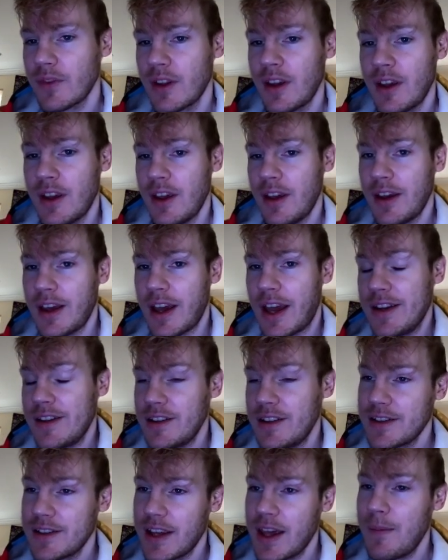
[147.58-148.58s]
And in this
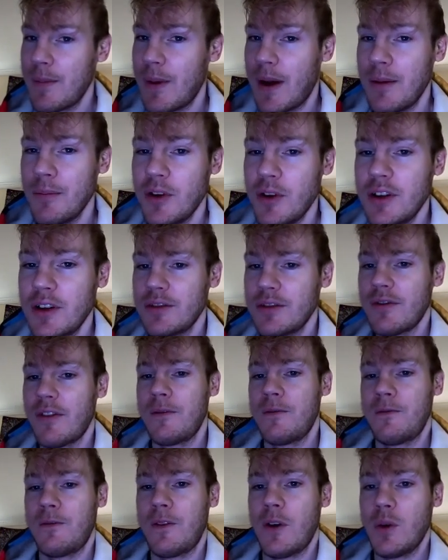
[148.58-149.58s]
game, I'm going to
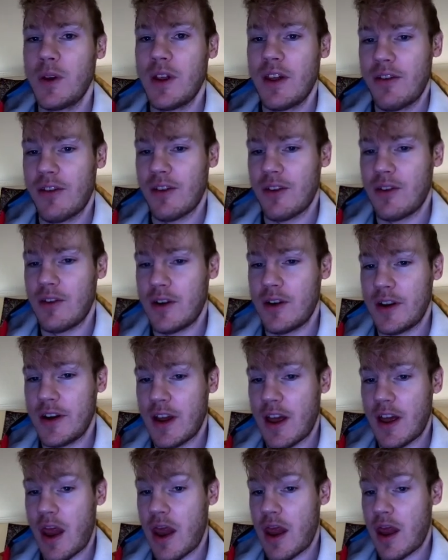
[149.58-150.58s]
focus on
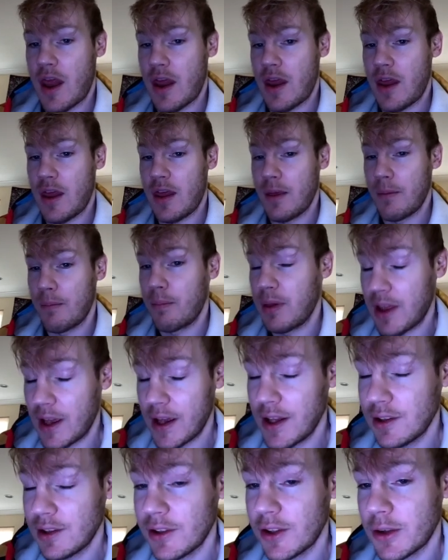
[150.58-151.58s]
playing a
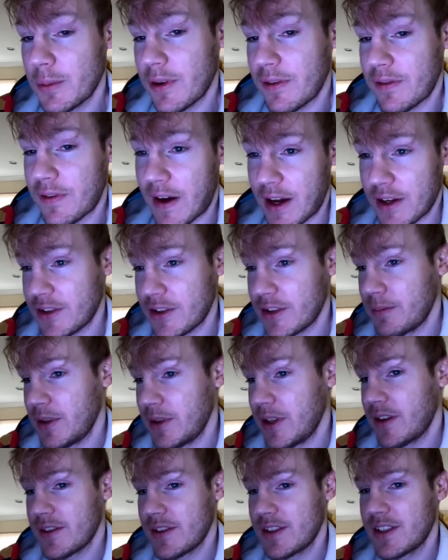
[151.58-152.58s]
little bit faster
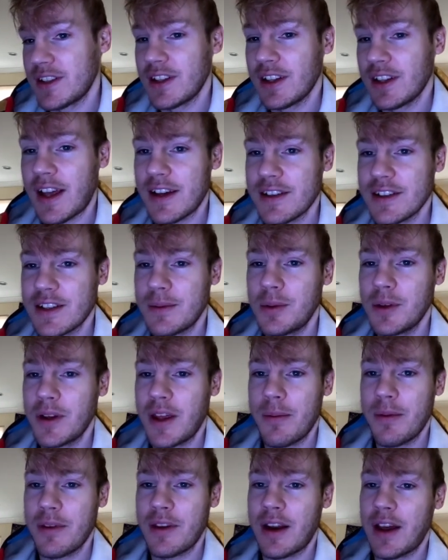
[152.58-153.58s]
because the last couple of games
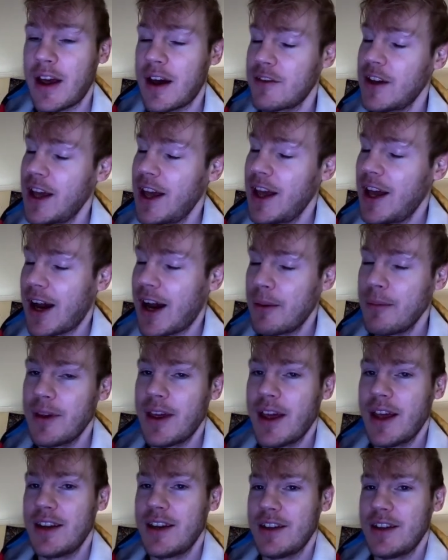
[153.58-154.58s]
that I have, I'm getting
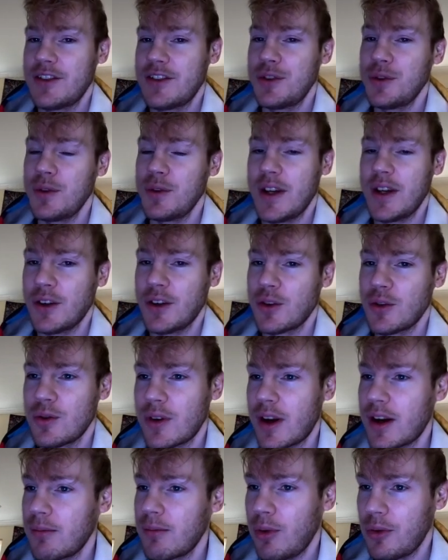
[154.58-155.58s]
into
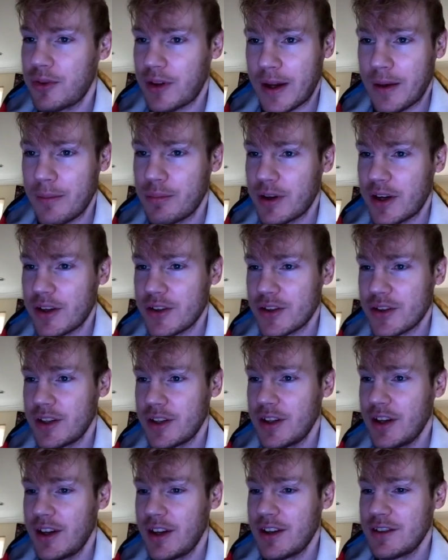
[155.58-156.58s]
incredible time pressure,
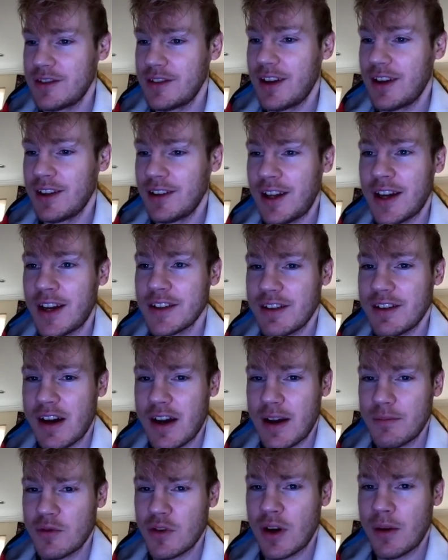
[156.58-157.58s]
a lot of time
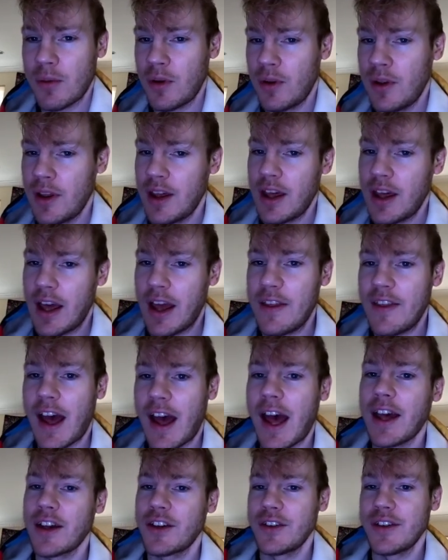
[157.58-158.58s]
trouble, and the
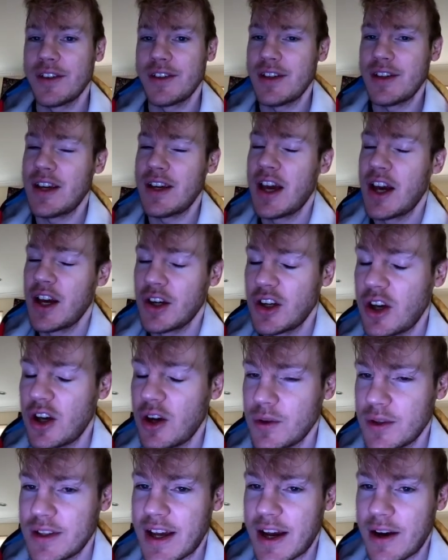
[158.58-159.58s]
accuracy goes
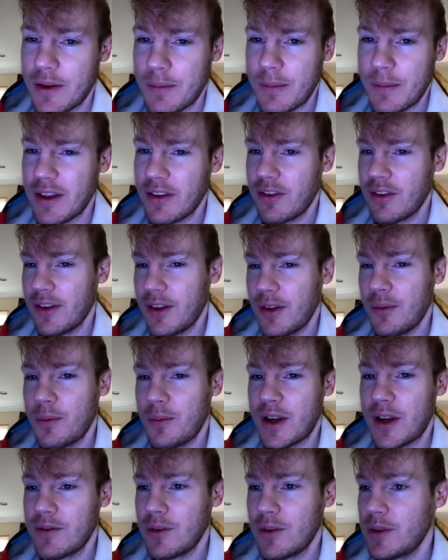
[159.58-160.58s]
down immensely when I've
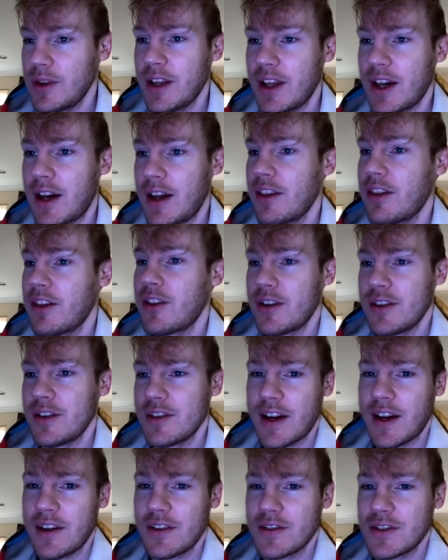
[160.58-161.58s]
only got 30
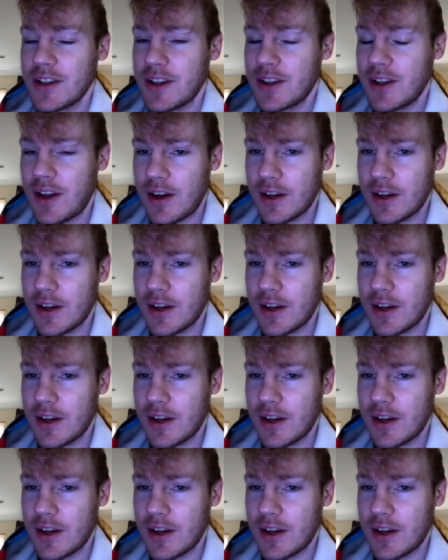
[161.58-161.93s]
seconds on the clock.